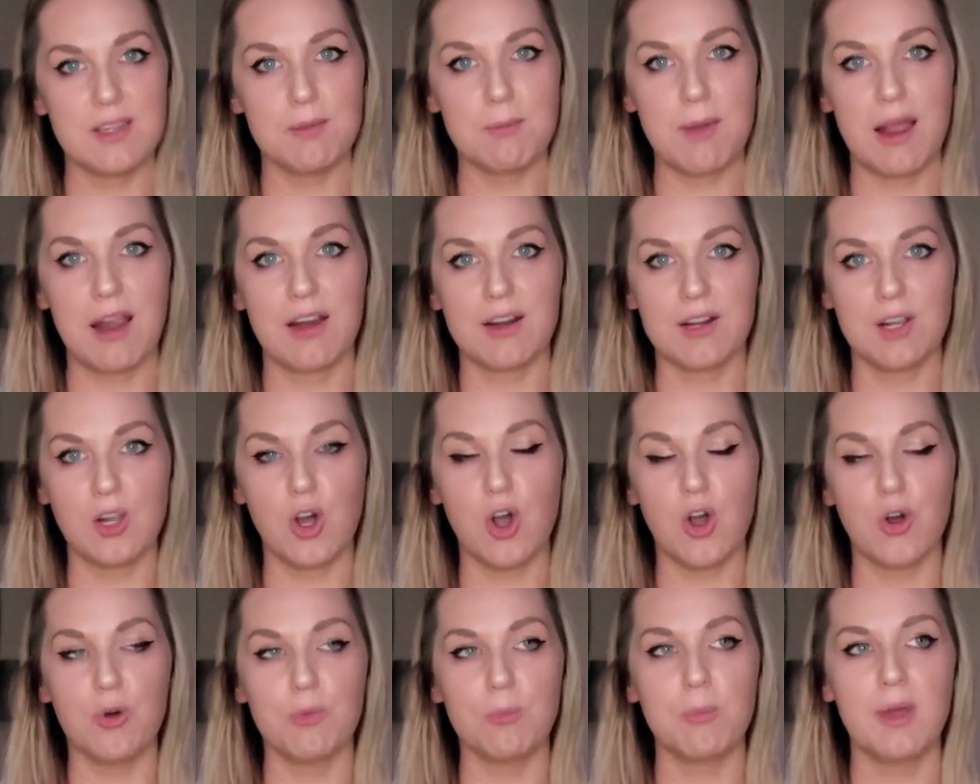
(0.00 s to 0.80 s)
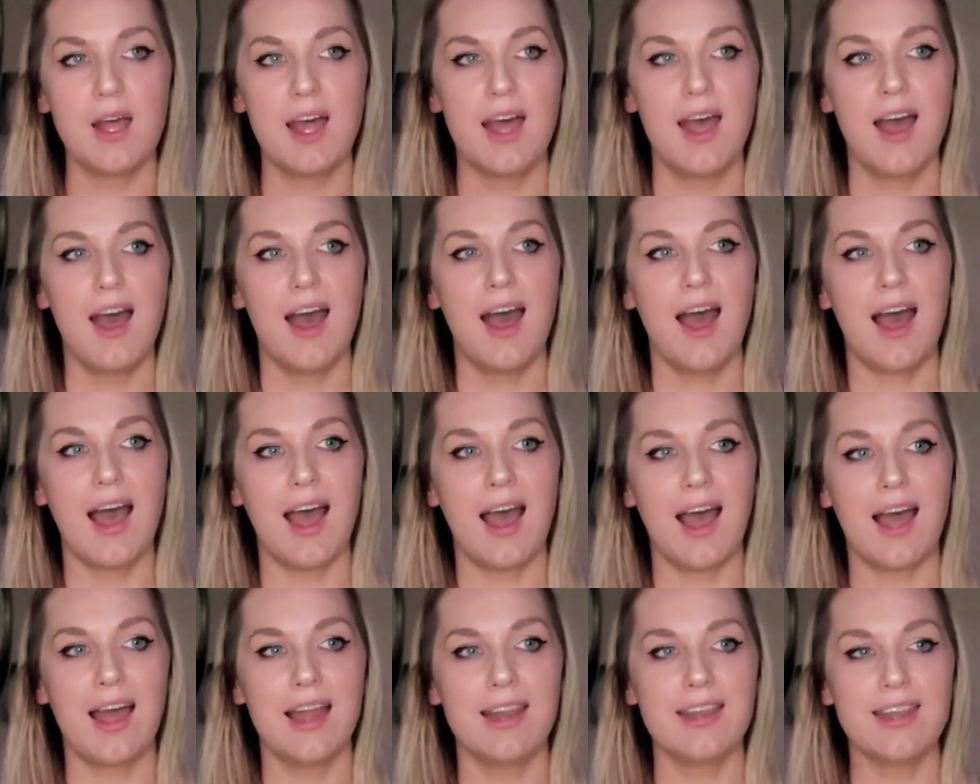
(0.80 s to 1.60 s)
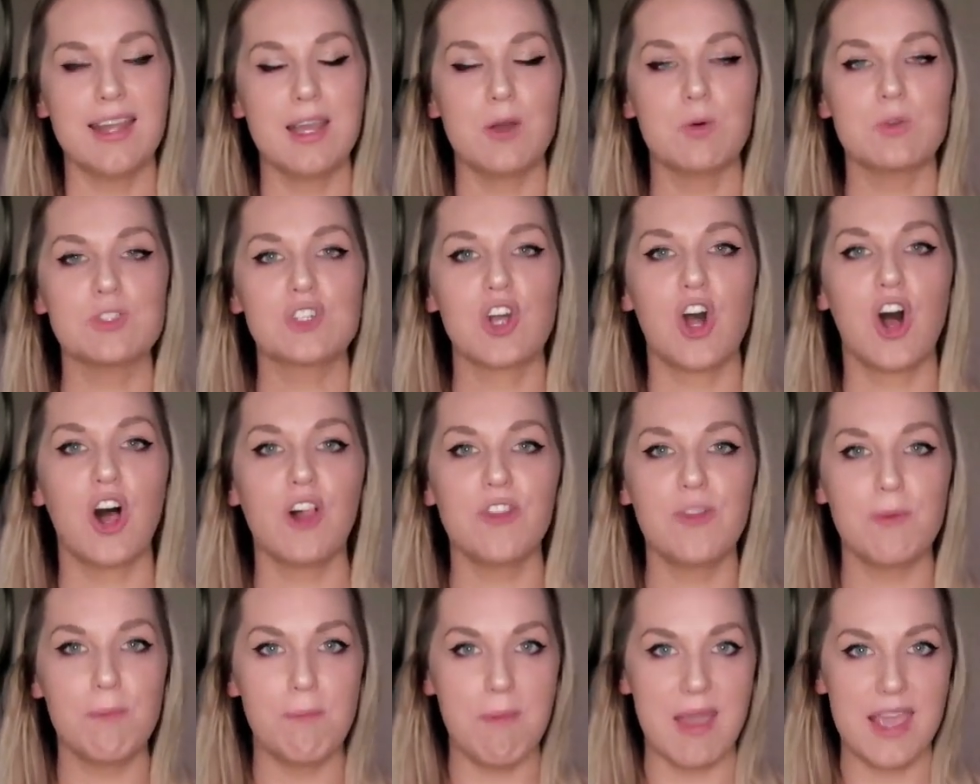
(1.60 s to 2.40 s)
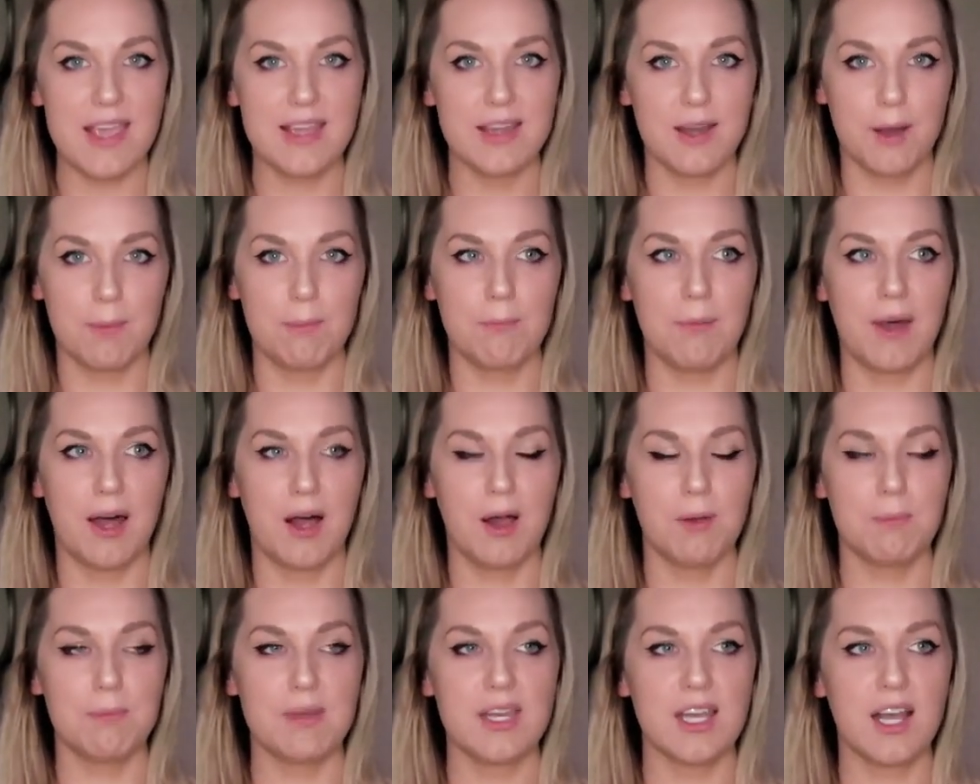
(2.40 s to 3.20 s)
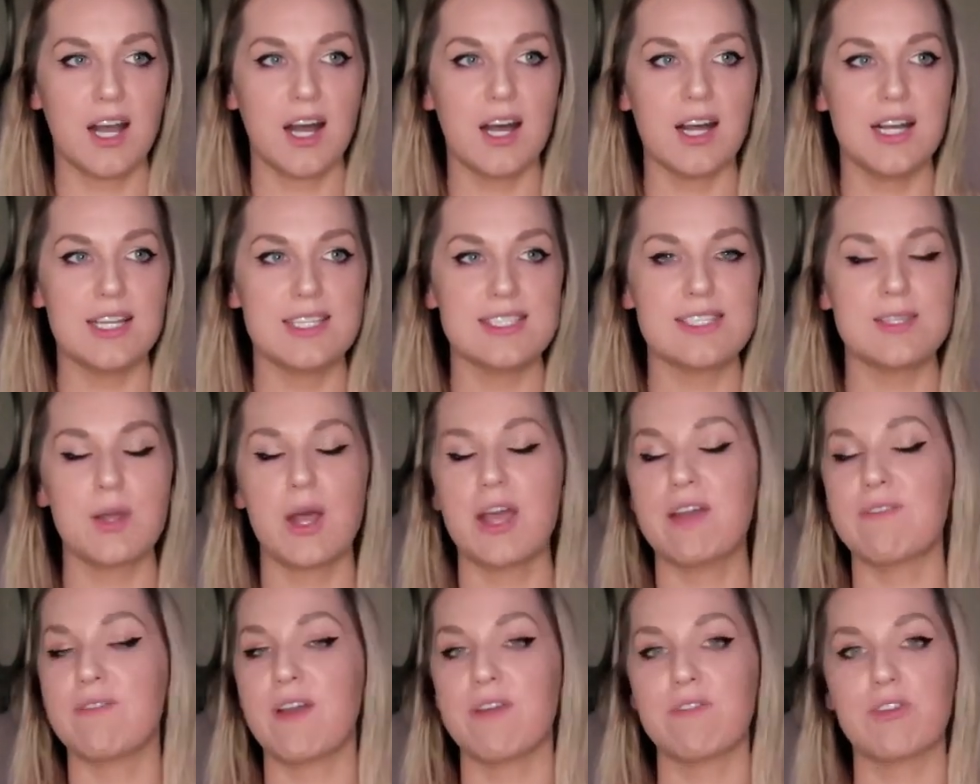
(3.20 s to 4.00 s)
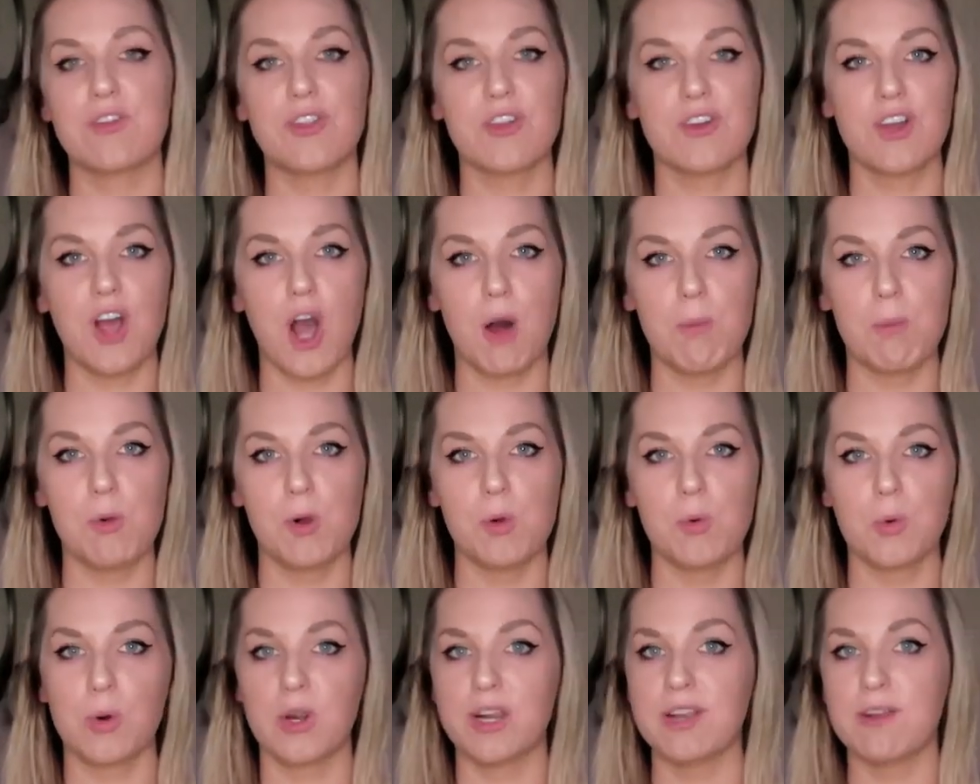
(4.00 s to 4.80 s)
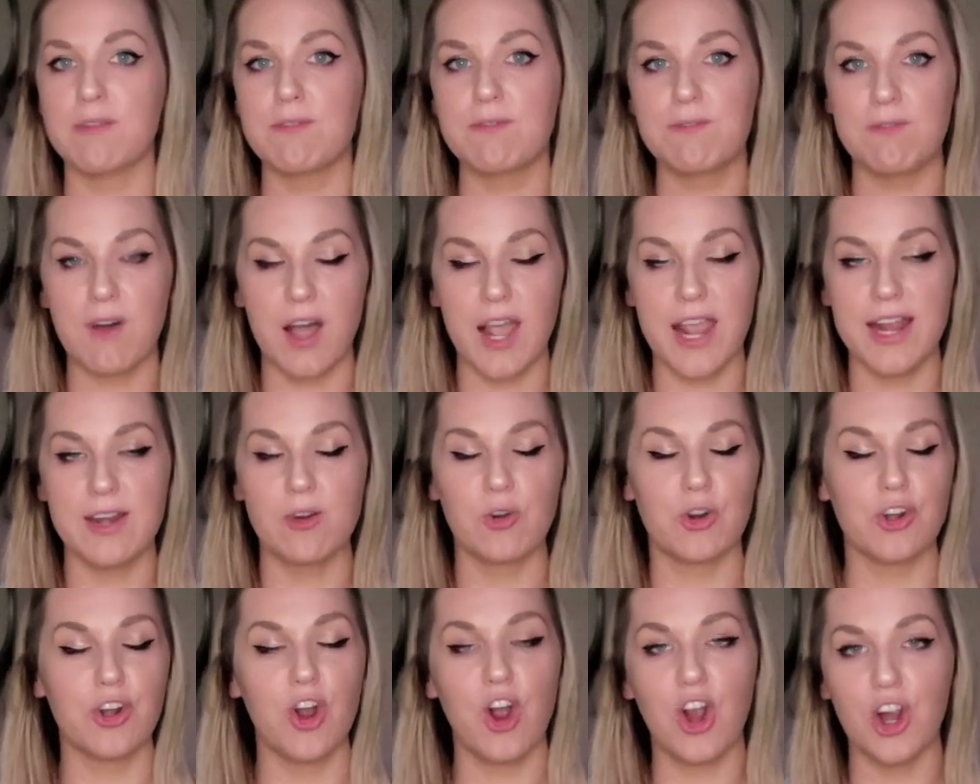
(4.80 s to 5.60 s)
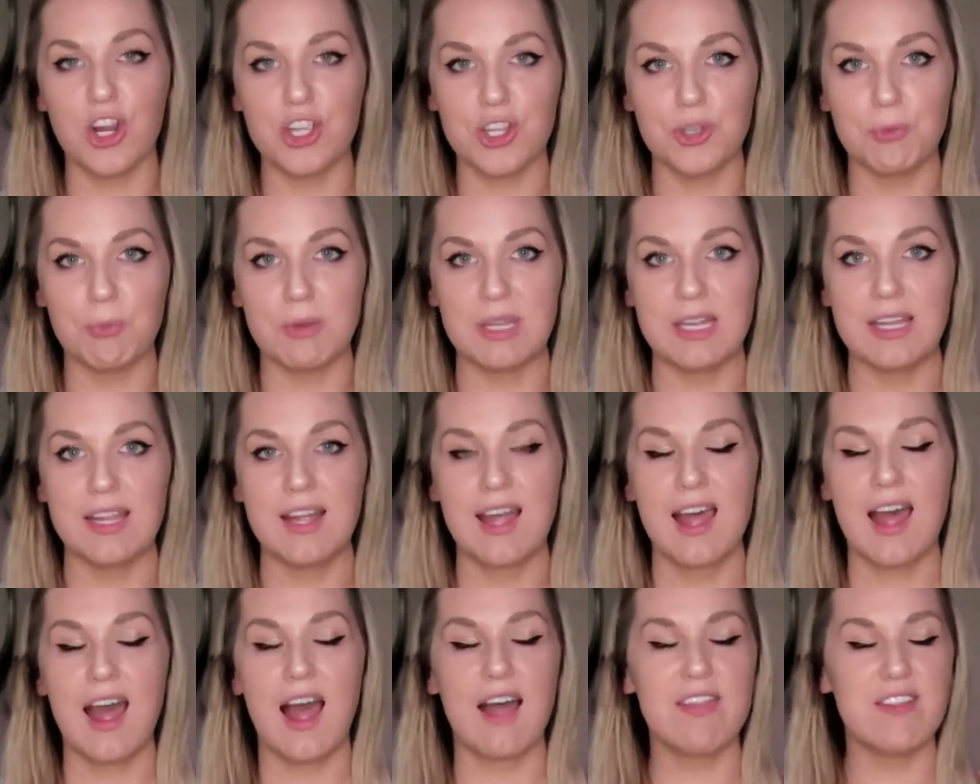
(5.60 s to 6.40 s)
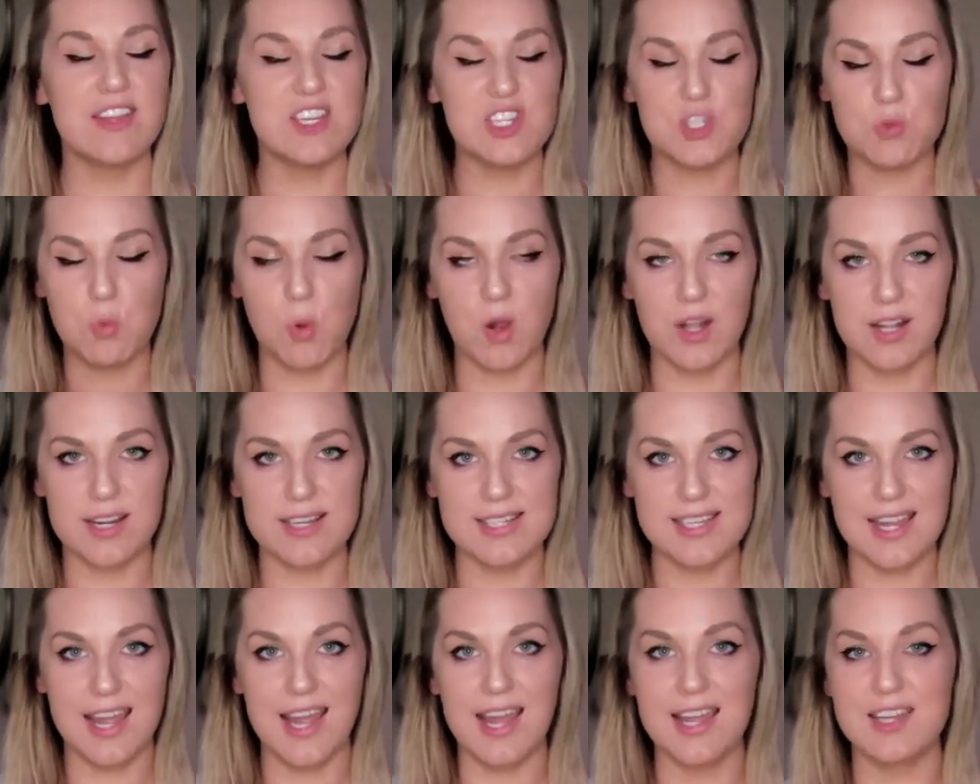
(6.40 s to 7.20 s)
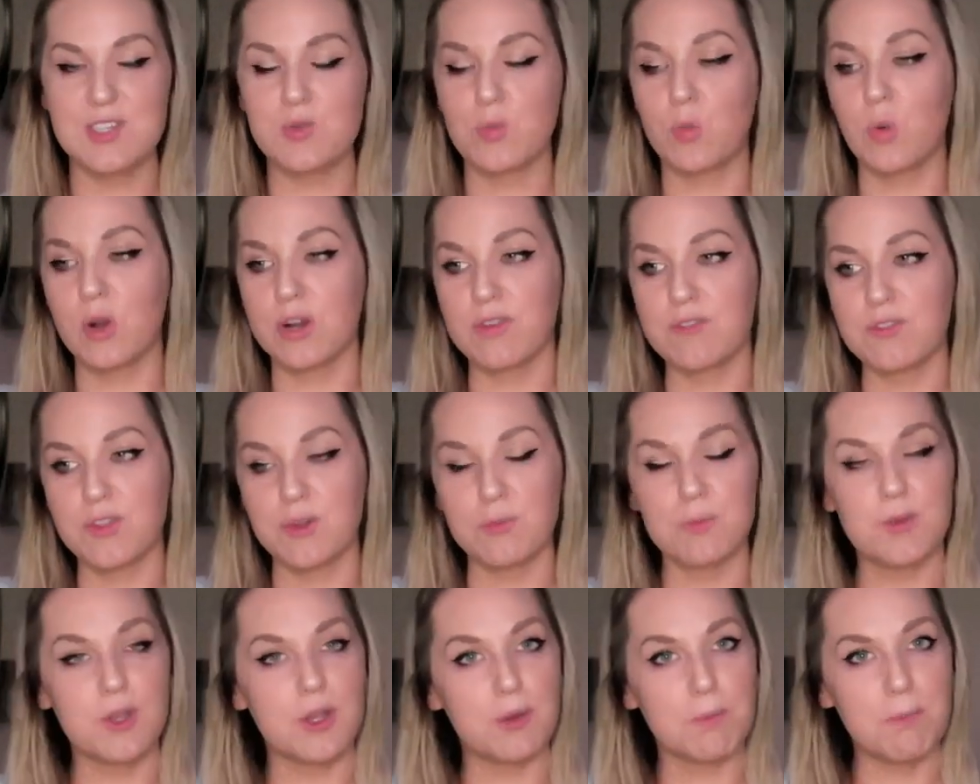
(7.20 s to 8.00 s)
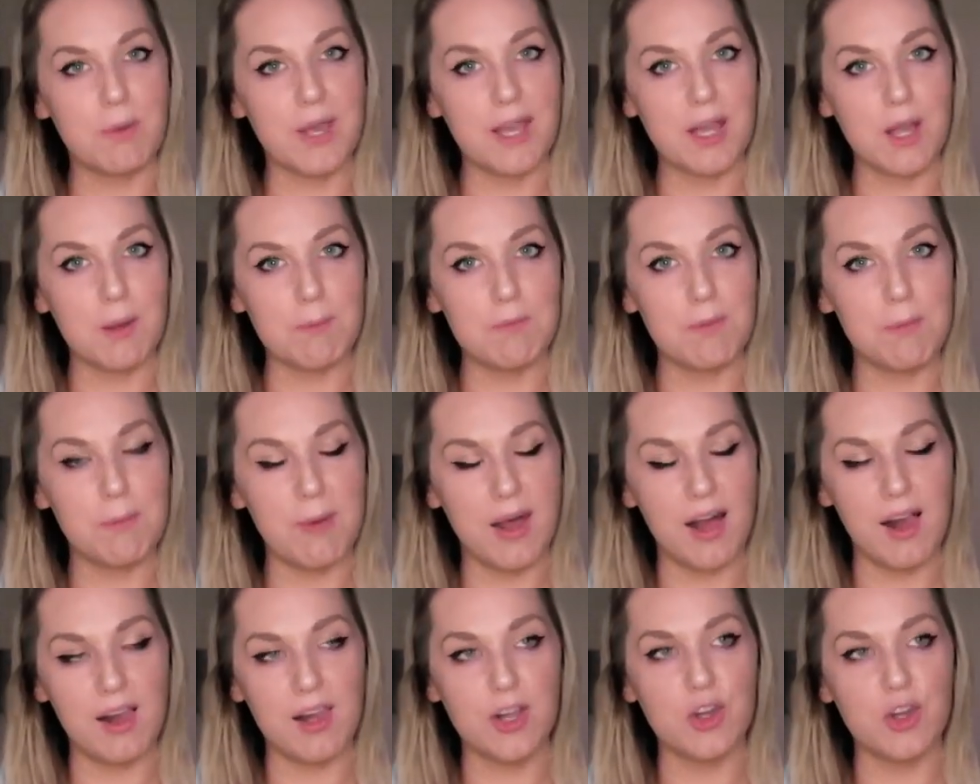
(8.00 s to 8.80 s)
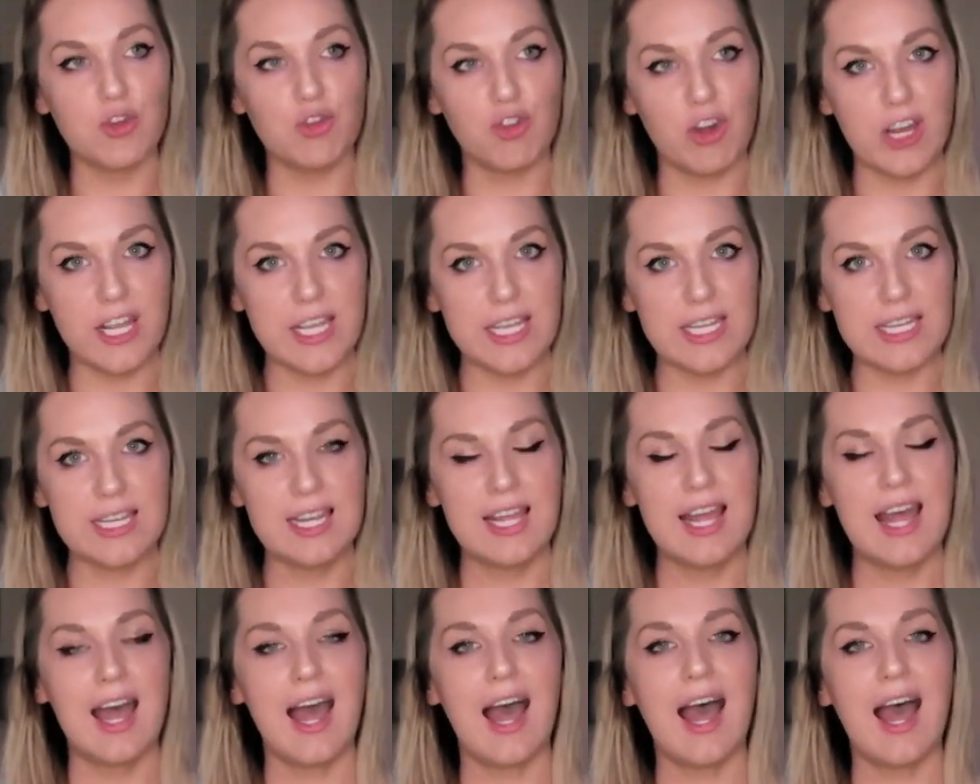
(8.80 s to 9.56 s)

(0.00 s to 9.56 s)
in the marital home. And it was called the makeup bell because if ever the couple were in a fight or an argument and they just wanted it to end, one of them could pick up the bell and ring it,